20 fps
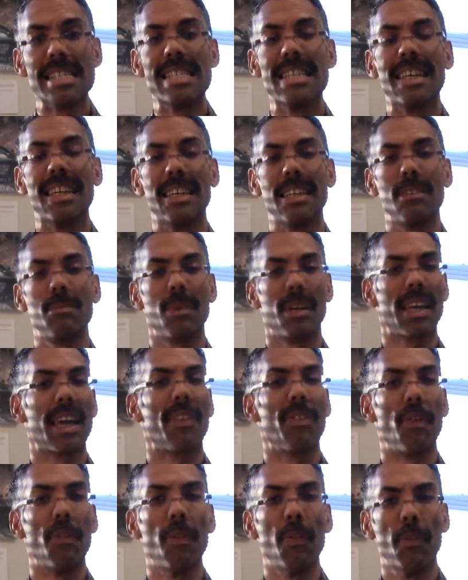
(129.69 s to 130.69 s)
Uh,
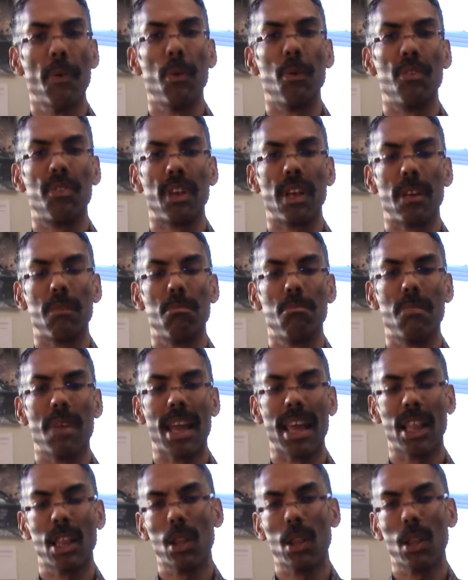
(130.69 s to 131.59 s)
again, th there is a, a